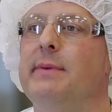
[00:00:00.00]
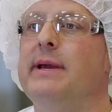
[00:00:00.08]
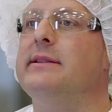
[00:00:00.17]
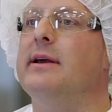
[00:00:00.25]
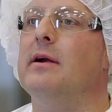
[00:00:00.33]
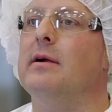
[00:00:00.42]

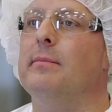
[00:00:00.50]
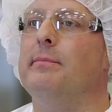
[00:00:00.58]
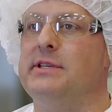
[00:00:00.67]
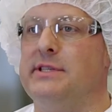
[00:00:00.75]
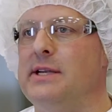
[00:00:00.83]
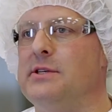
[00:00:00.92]
meet their
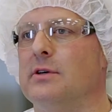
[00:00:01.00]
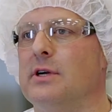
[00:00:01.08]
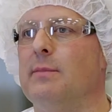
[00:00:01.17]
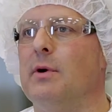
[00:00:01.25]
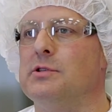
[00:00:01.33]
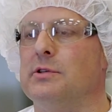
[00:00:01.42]
potential
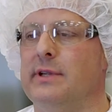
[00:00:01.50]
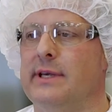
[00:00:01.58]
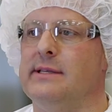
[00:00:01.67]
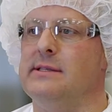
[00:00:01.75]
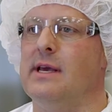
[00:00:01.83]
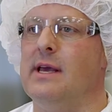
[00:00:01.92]
commercial
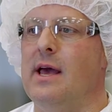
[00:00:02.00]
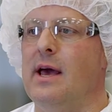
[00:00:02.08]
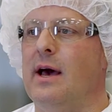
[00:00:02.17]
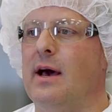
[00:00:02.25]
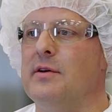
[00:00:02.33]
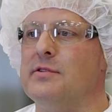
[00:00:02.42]
needs.
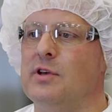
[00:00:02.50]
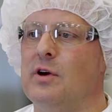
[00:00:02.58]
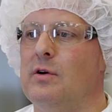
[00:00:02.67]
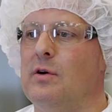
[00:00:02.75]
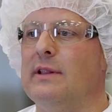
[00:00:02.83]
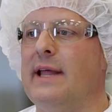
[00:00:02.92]
Uh,
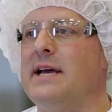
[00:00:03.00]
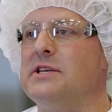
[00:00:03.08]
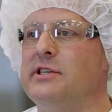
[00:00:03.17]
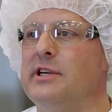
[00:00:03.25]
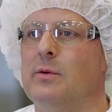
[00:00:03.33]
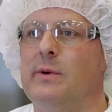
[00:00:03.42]
so last
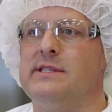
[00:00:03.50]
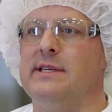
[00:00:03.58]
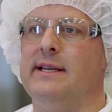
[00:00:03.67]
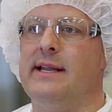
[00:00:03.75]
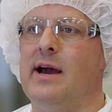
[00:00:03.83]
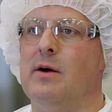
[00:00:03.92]
year we
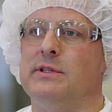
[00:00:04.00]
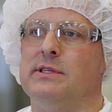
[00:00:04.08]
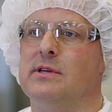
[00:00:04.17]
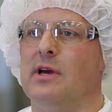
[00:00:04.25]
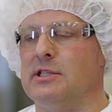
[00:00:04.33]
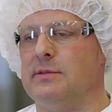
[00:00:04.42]
sat down with this
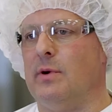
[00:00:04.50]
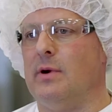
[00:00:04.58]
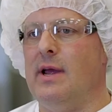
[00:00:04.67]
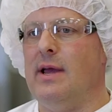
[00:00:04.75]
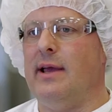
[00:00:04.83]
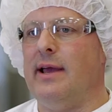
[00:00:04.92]
customer
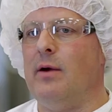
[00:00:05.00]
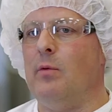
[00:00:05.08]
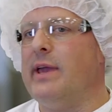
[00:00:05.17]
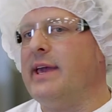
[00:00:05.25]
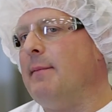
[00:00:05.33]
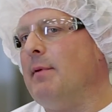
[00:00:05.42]
and
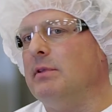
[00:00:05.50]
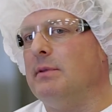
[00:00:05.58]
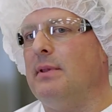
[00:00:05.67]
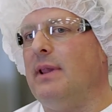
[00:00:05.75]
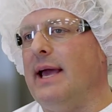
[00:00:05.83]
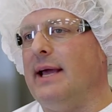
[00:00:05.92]
we came up with a
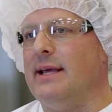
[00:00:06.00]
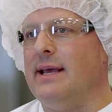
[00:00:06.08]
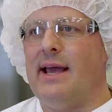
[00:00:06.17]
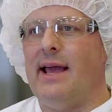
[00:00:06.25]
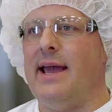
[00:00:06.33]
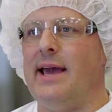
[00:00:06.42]
plan.
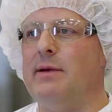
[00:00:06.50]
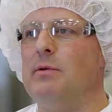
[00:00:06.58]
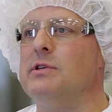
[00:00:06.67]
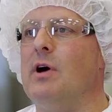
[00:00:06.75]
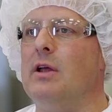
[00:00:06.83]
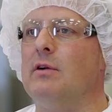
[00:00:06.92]
And it
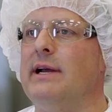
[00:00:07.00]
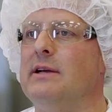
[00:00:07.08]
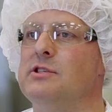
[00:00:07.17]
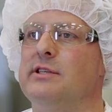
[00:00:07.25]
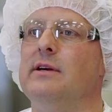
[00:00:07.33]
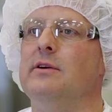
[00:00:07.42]
was all around
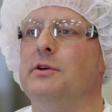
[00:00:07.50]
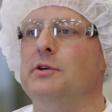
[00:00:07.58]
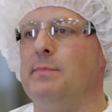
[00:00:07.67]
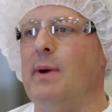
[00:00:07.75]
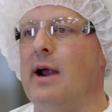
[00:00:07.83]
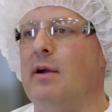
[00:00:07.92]
single use
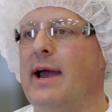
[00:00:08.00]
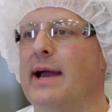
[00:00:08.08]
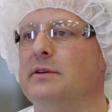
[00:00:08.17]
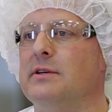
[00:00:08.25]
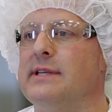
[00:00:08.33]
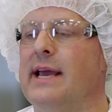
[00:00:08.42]

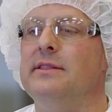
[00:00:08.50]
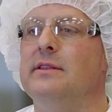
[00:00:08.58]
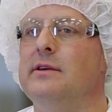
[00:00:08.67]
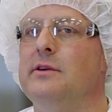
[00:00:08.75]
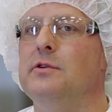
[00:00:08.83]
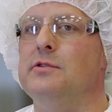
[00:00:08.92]
bioreactors and
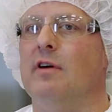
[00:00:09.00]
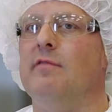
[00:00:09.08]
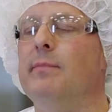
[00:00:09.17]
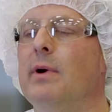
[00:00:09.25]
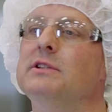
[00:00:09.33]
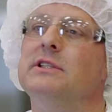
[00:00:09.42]
the use
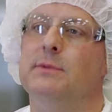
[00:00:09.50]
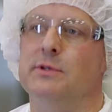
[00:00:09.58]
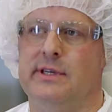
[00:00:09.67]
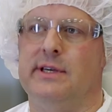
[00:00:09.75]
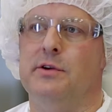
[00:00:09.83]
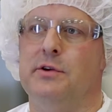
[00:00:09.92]
of multiple
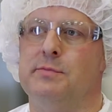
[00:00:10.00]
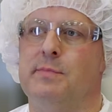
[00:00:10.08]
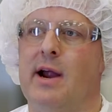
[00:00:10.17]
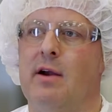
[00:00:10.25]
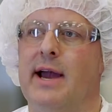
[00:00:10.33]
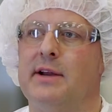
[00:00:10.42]
single use
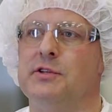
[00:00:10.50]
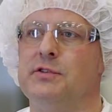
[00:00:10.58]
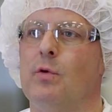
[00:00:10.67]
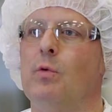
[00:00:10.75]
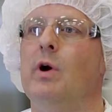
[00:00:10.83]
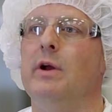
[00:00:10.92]
bioreactors
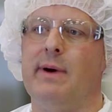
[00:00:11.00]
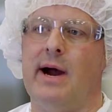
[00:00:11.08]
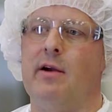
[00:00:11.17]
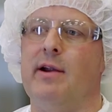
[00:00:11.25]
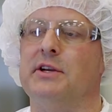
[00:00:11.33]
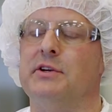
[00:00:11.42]
for one
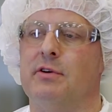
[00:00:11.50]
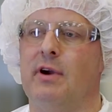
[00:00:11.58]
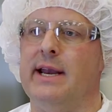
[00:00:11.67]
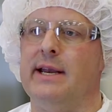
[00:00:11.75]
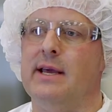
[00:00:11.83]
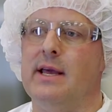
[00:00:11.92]
bioreactor
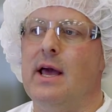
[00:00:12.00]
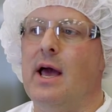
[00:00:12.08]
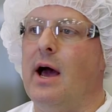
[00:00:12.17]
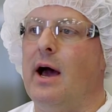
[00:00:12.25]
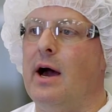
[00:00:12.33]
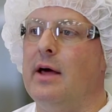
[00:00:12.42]
train.
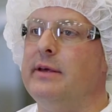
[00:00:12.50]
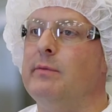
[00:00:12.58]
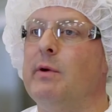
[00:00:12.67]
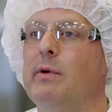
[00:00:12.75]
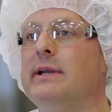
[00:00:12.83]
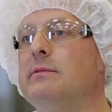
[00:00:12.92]
Uh, then
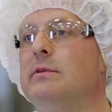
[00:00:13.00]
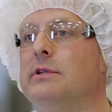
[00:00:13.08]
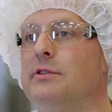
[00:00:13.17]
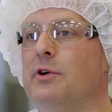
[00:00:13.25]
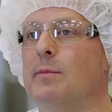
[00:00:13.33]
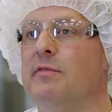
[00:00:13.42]
we went to
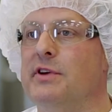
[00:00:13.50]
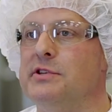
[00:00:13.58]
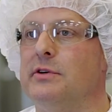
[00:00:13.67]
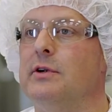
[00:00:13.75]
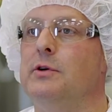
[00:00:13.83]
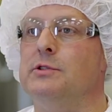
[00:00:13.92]
Thermo
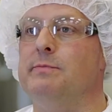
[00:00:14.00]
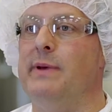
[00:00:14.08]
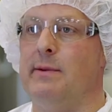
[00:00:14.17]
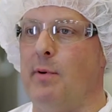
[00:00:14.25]
Fisher, who's been a